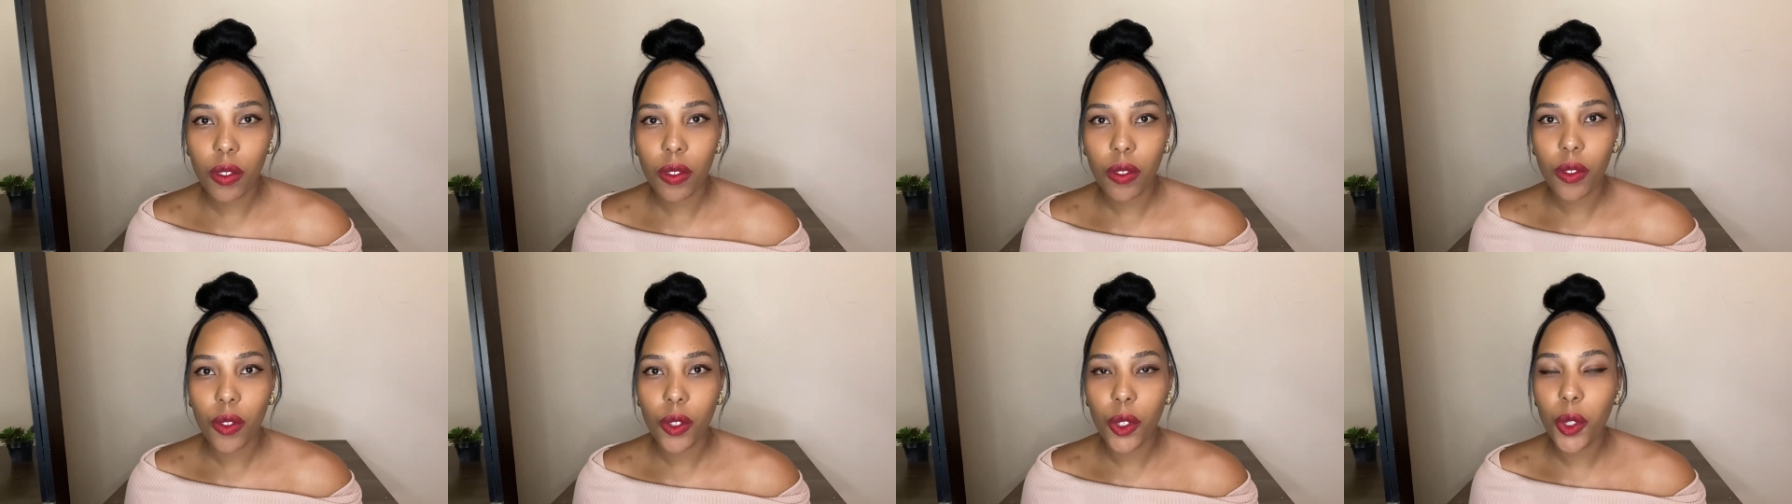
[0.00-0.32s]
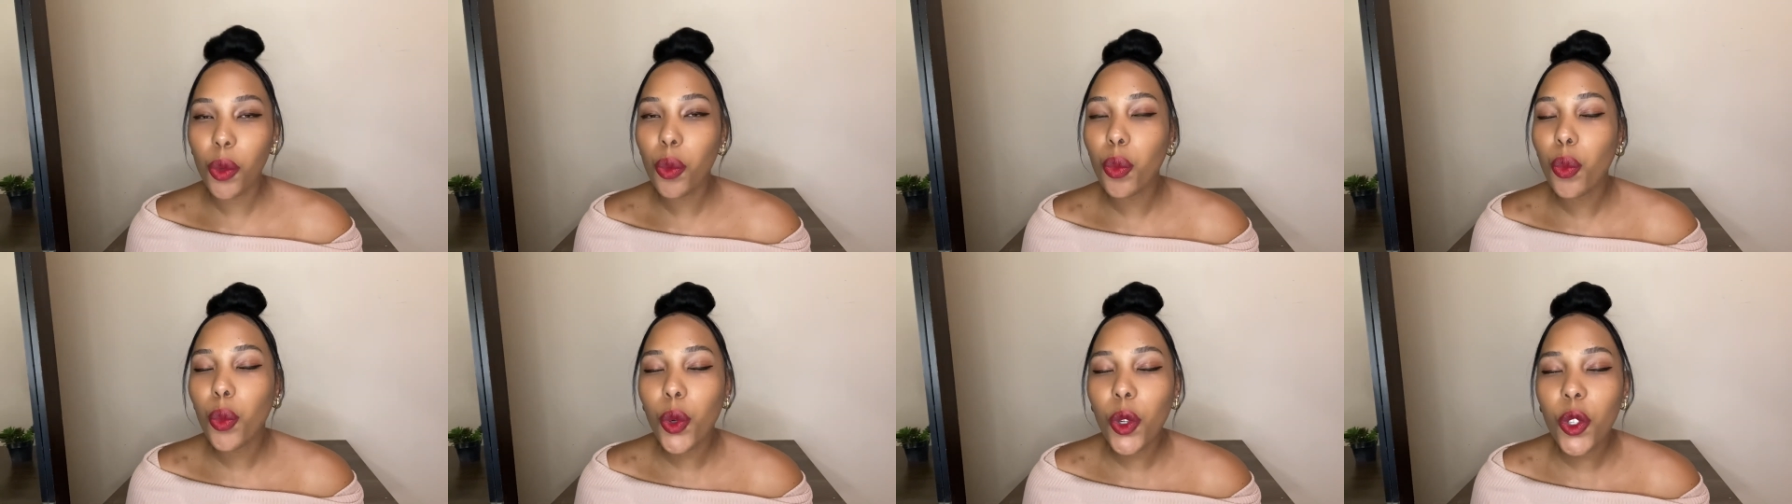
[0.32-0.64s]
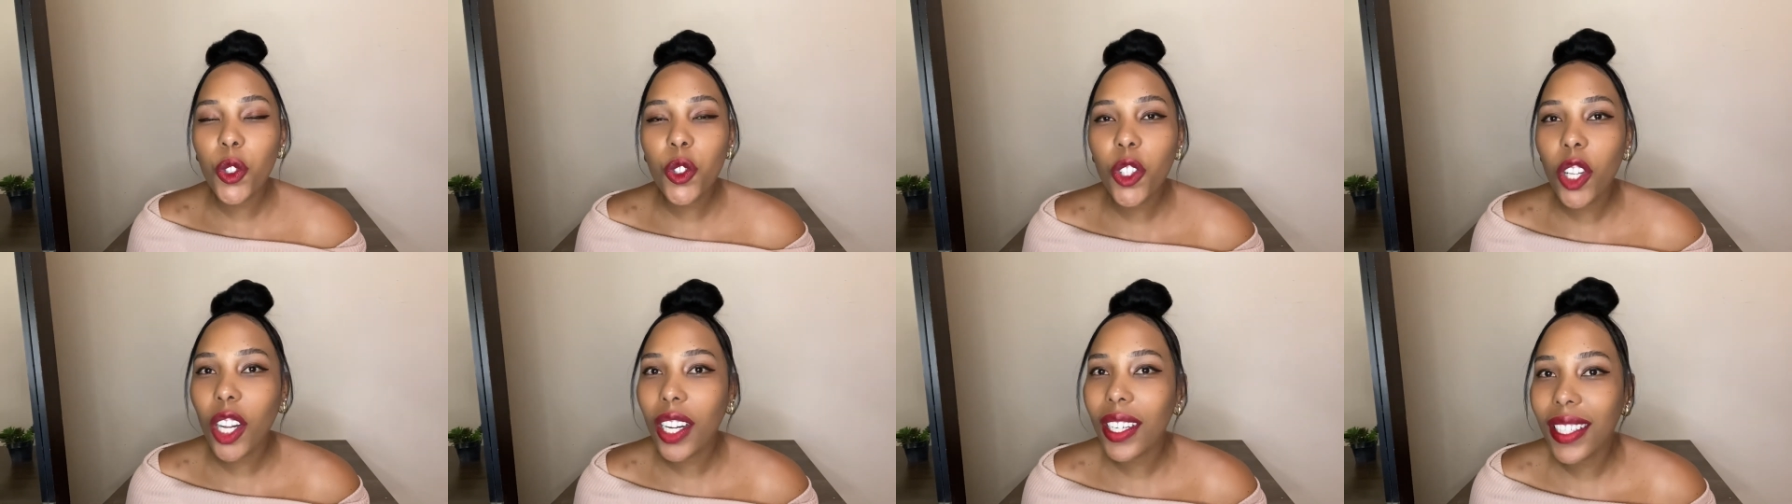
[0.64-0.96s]
you will
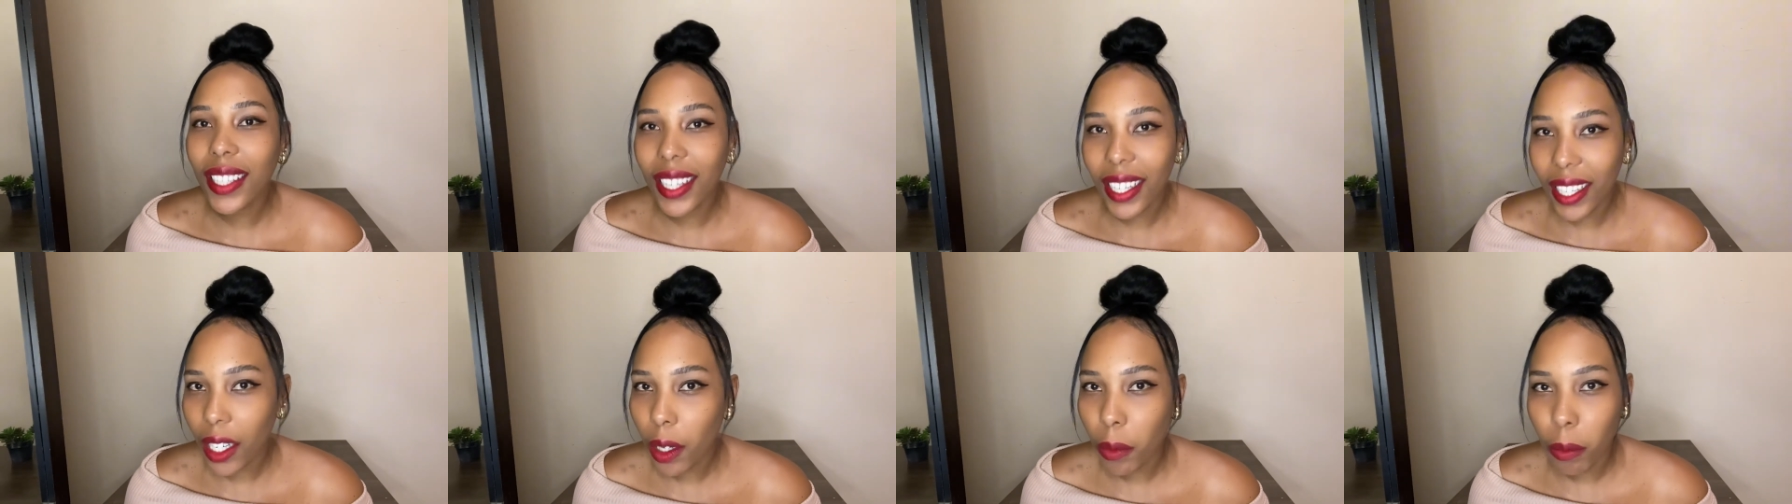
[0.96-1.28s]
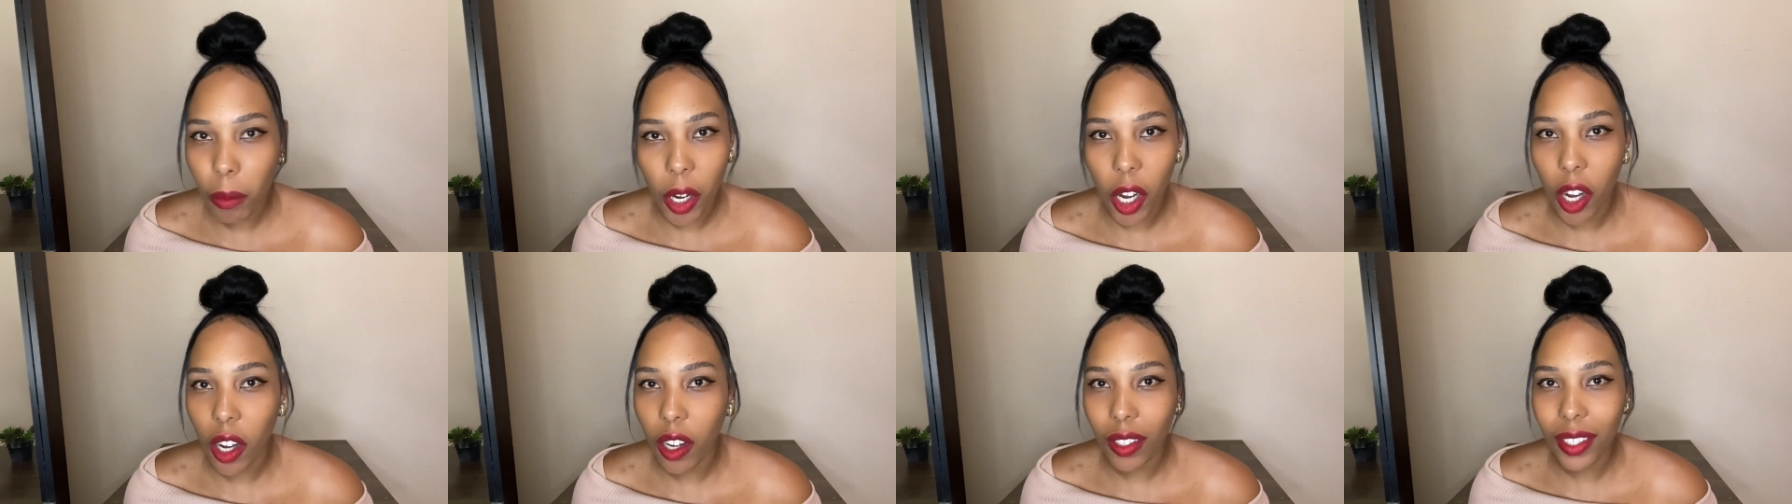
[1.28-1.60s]
not get a mark.